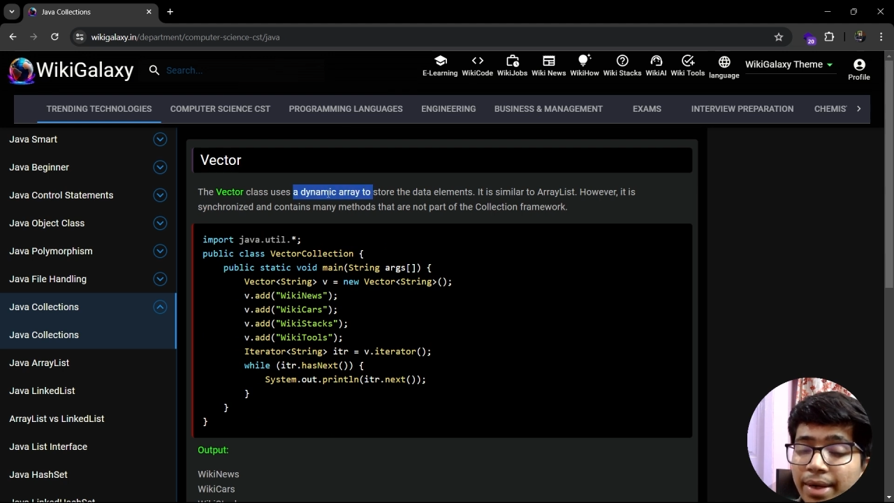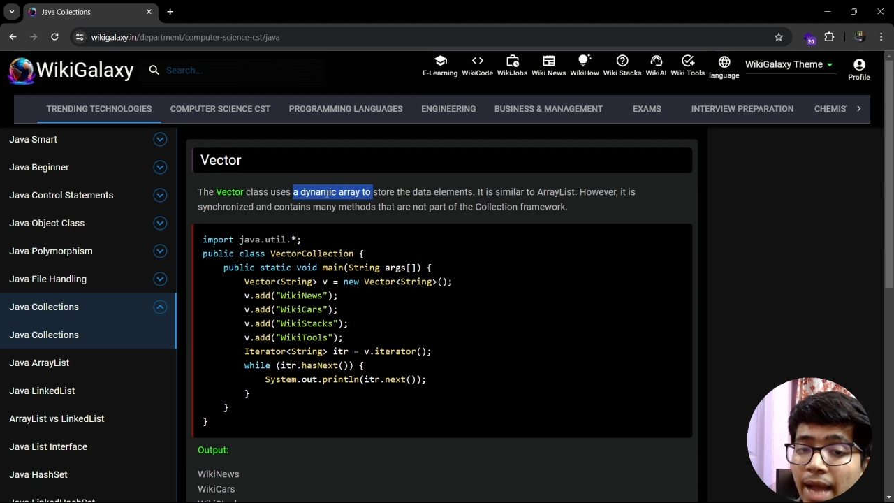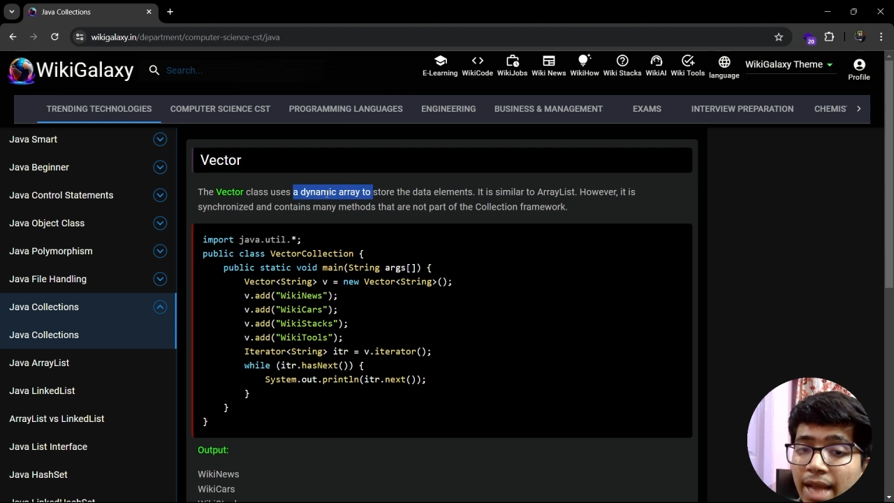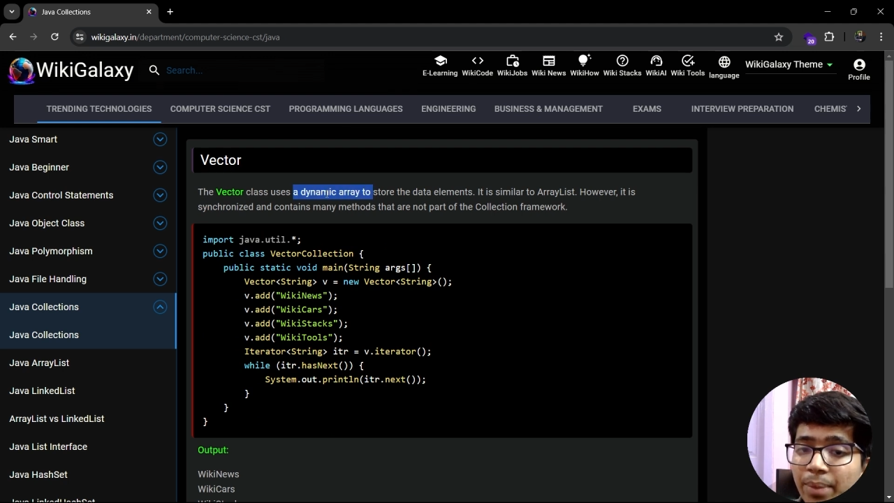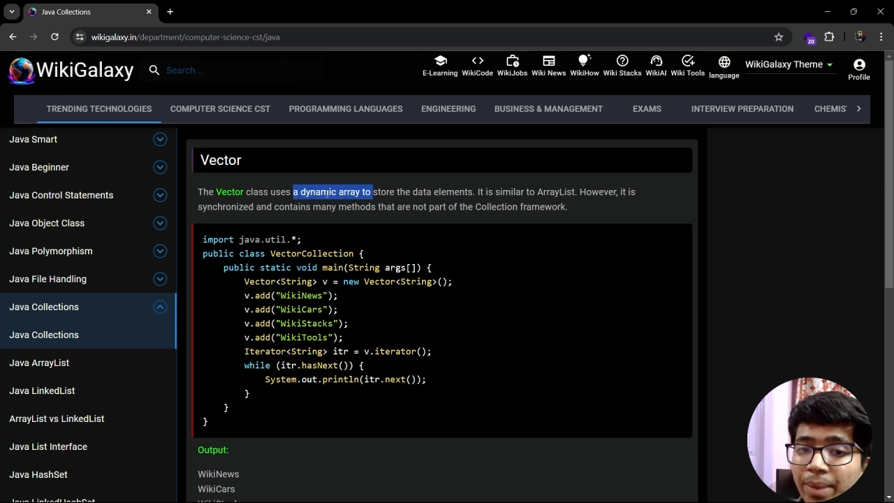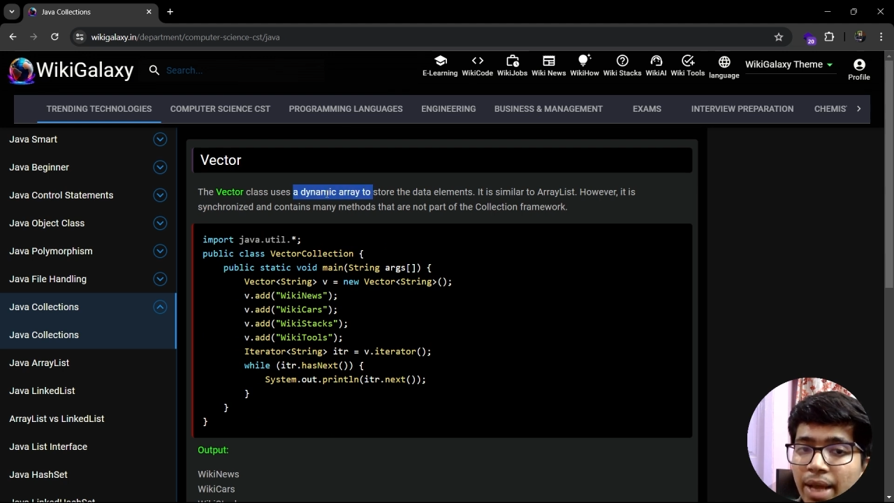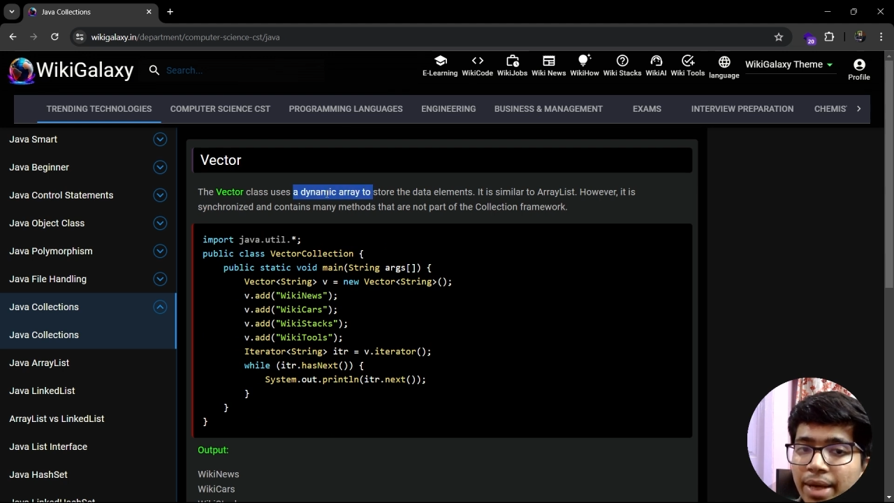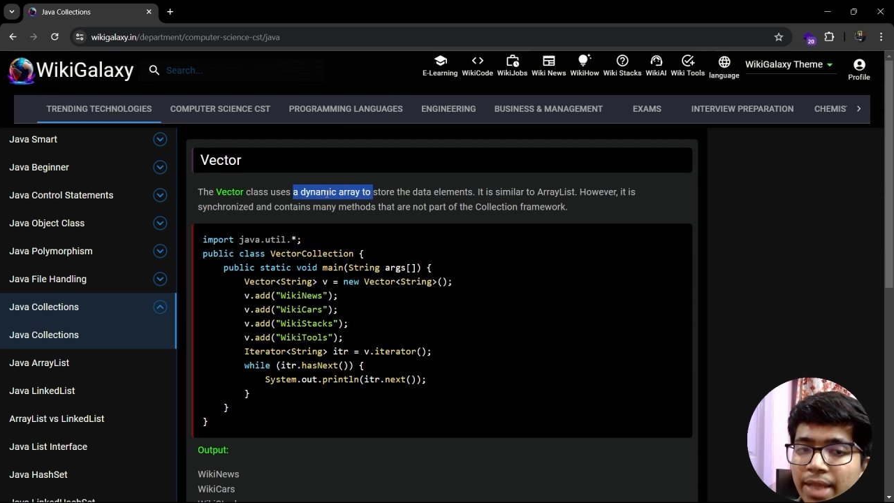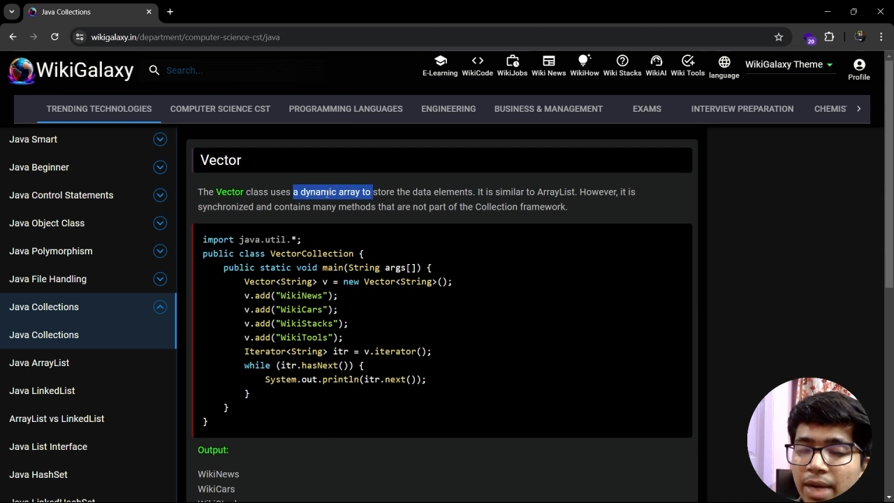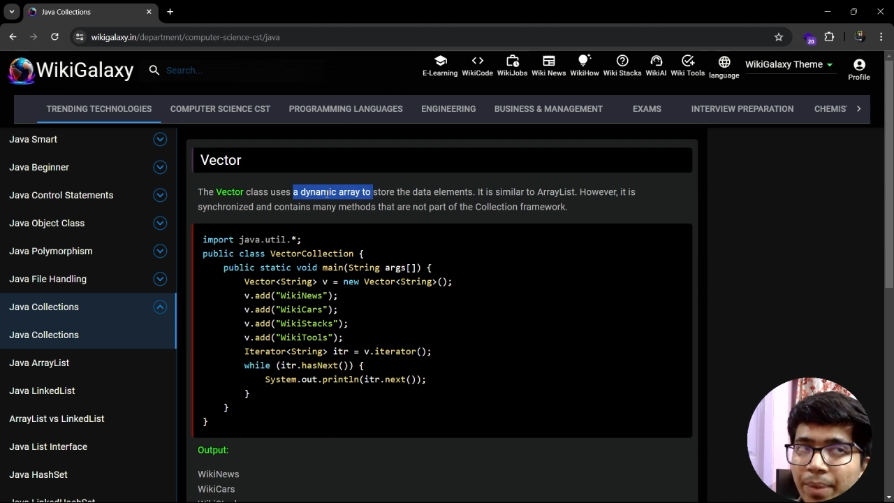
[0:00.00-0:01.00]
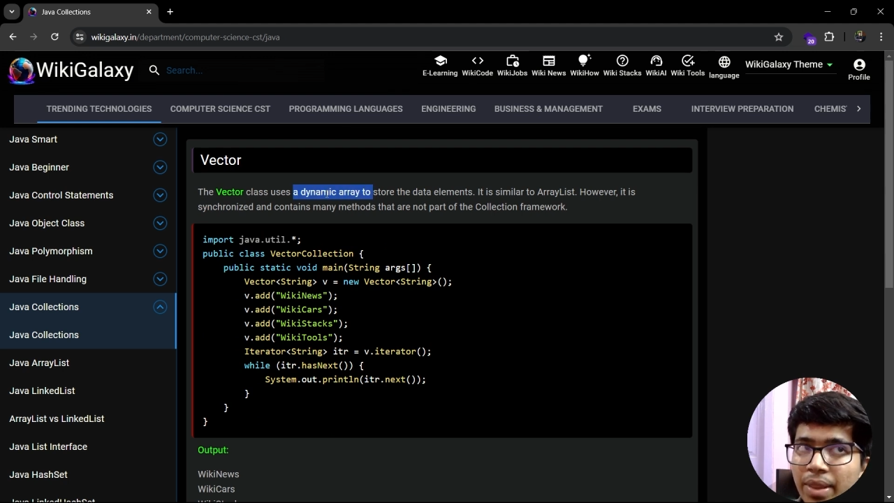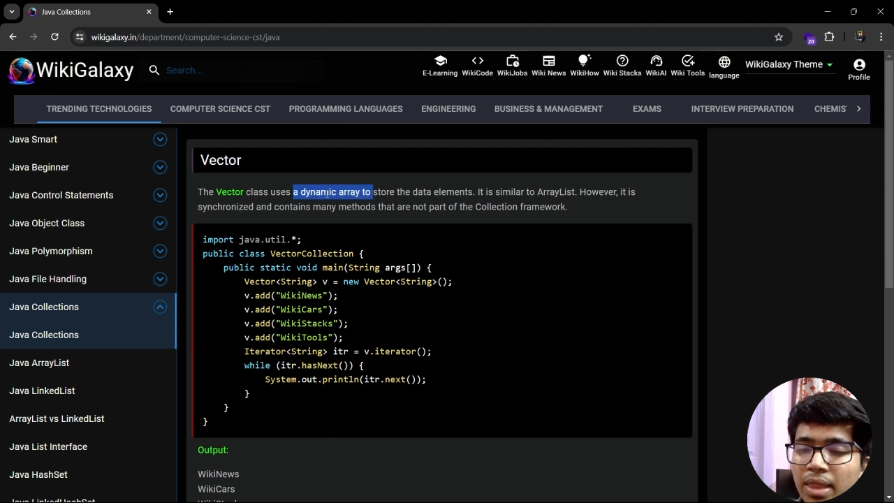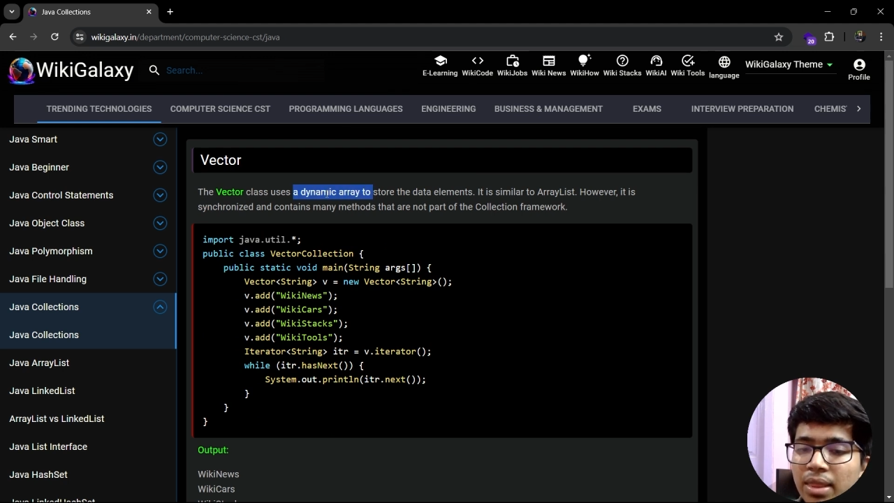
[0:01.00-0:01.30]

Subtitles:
Dynamic array, that means